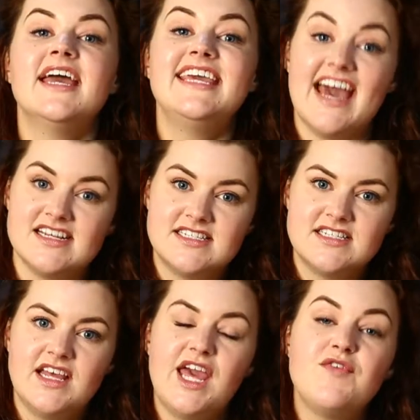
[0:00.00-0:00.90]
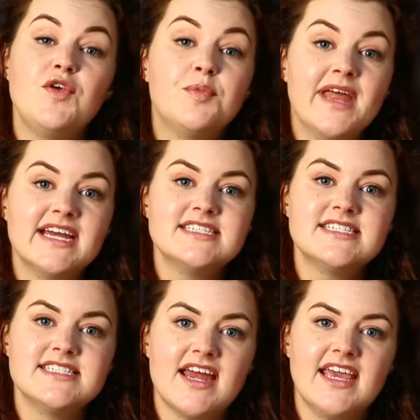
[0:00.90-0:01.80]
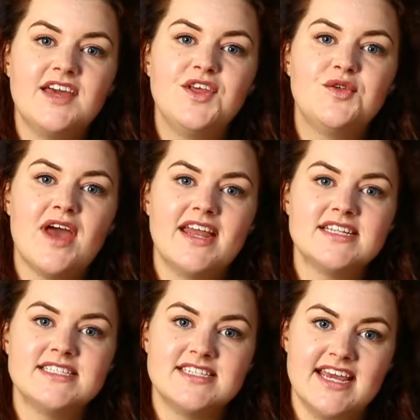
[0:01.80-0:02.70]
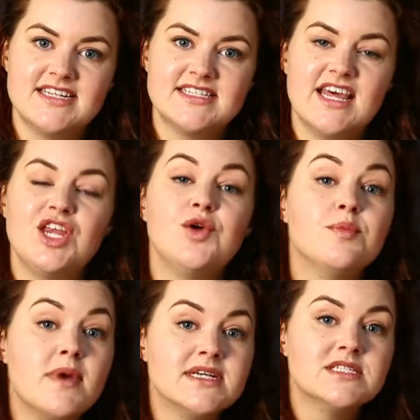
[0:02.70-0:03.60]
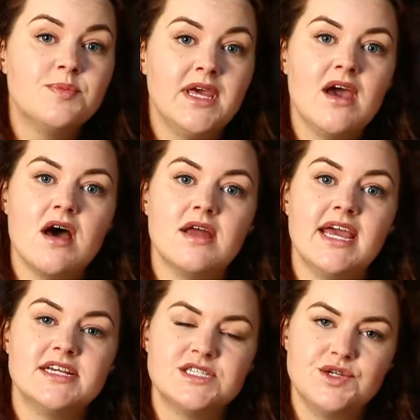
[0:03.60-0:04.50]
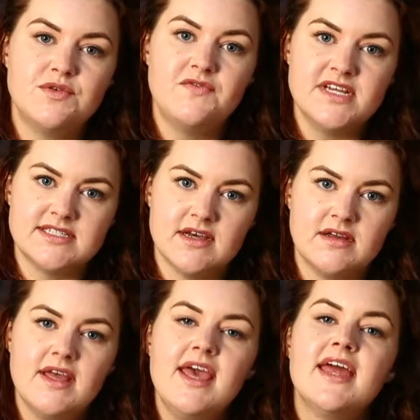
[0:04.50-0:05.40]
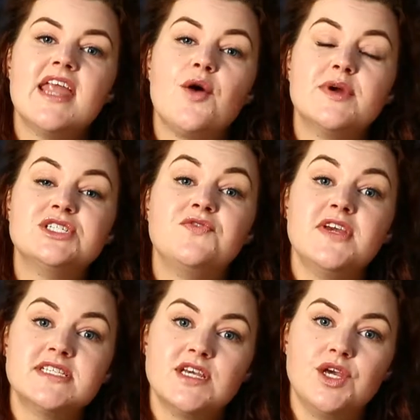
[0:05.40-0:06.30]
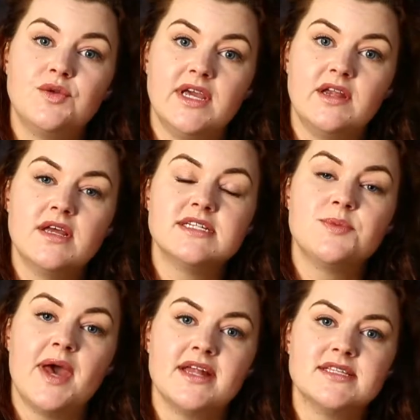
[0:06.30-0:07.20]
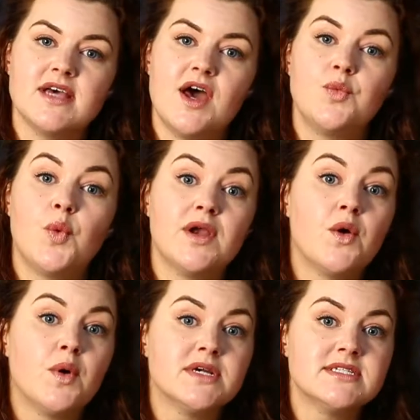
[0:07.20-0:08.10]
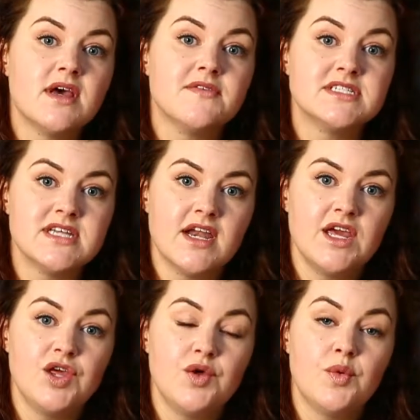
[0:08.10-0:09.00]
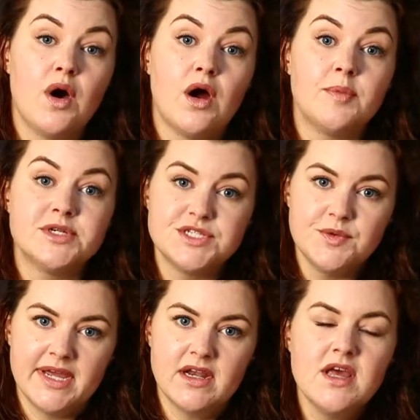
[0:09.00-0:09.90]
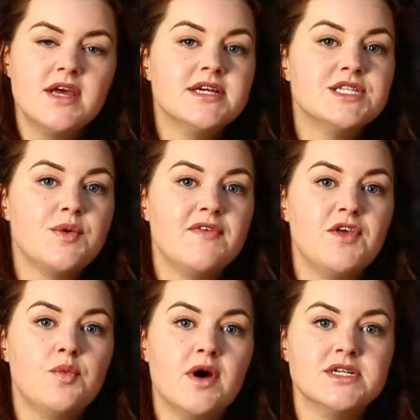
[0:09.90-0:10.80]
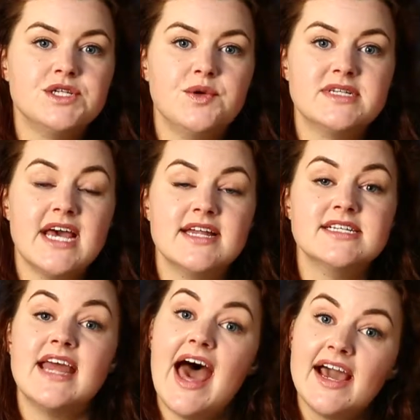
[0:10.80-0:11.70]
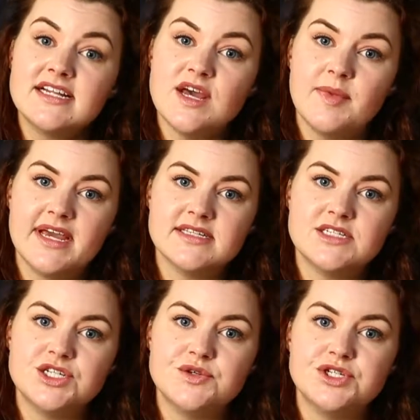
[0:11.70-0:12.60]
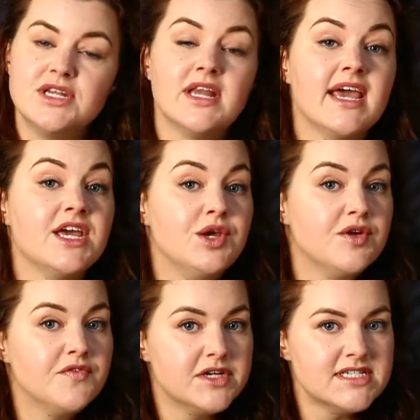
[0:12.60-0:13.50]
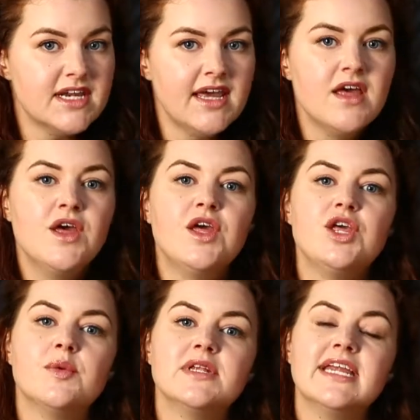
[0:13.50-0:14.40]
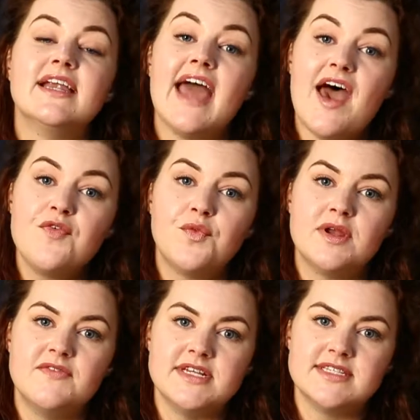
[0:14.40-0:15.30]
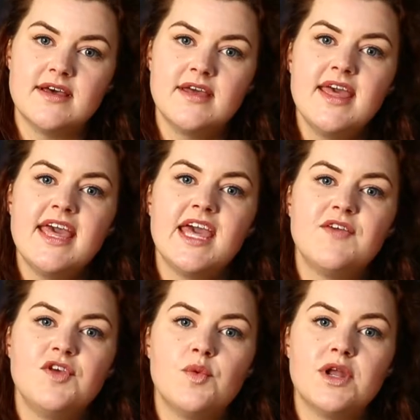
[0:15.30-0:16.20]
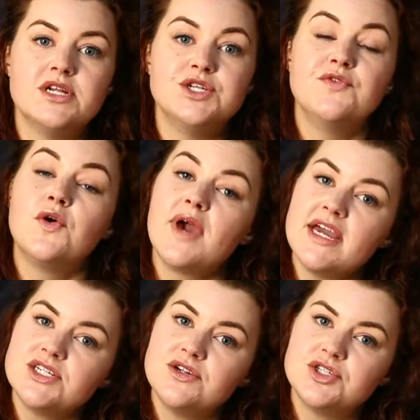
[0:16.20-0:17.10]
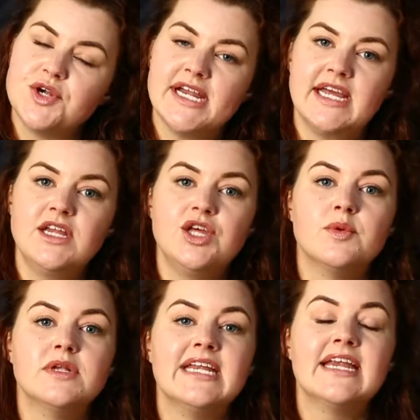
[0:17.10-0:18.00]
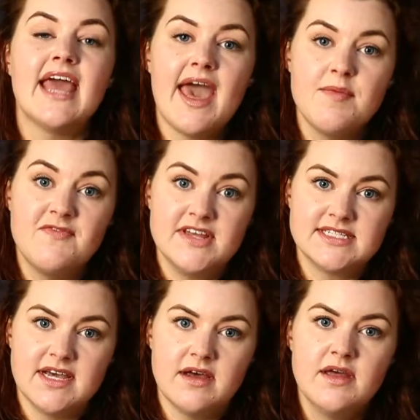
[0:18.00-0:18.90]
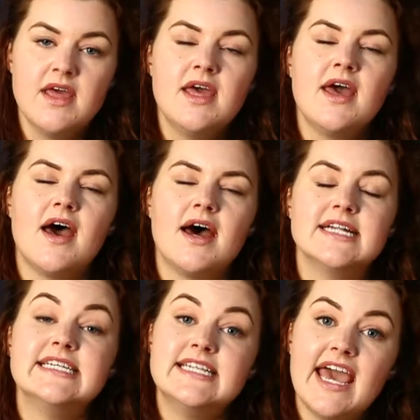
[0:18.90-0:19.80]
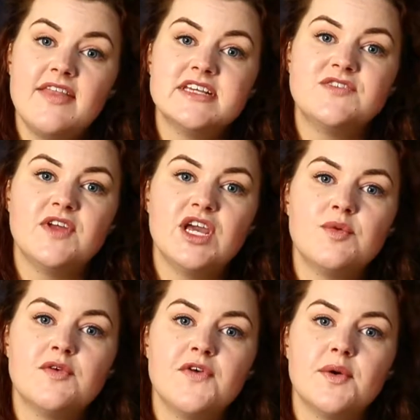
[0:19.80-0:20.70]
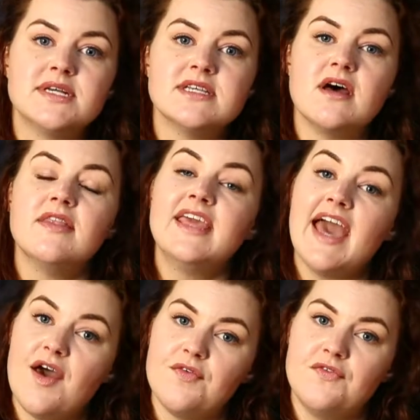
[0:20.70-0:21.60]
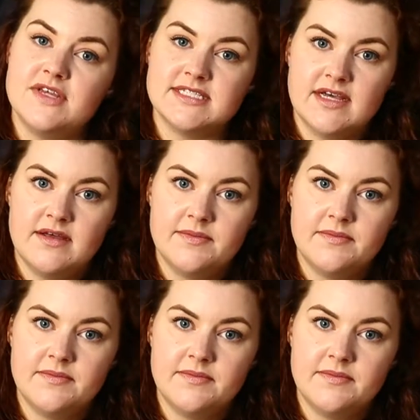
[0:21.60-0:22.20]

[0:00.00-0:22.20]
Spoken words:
Yes, if you plan to study in the United States, then you must be on a student visa. Now, which visa you need depends on what course of study you are pursuing. So if you want to attend an academic institution like a university, you will need an F1 visa. If you want to do vocational training, you will need an M visa. Today, this video will focus on the F visa.